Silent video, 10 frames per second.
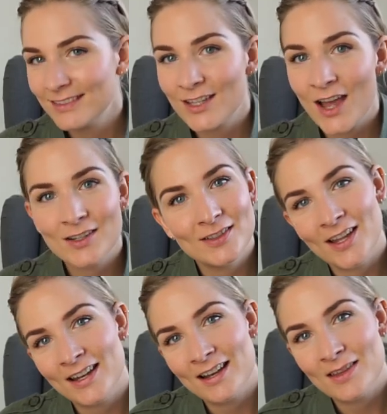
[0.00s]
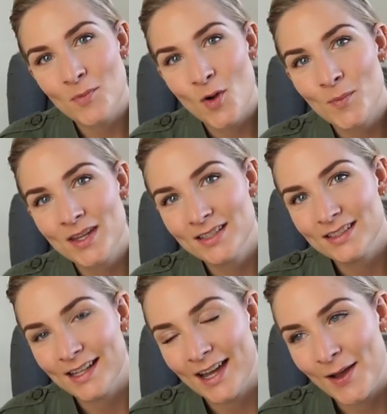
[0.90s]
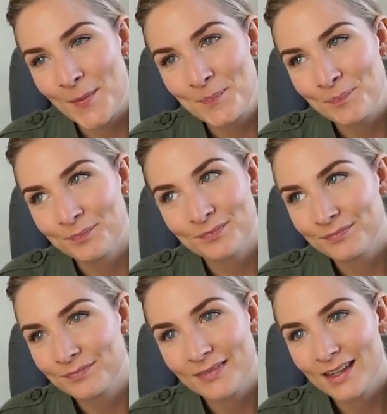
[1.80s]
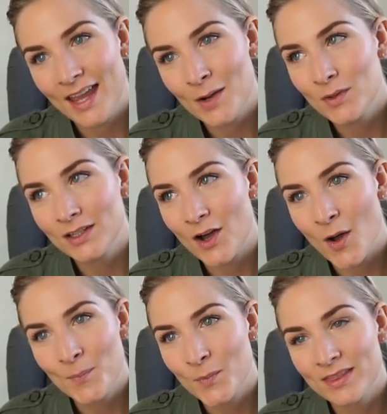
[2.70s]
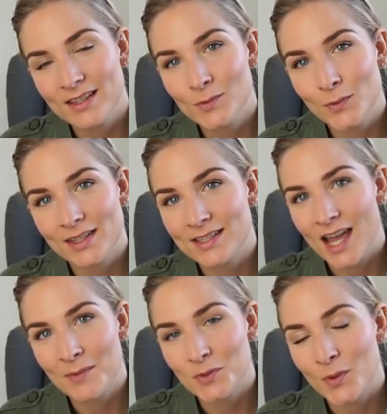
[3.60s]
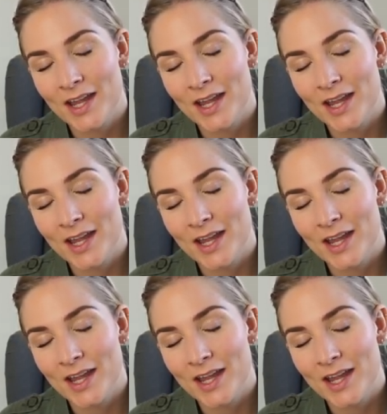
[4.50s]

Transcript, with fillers: Not, not at the moment. Um, it will come when the, when the time's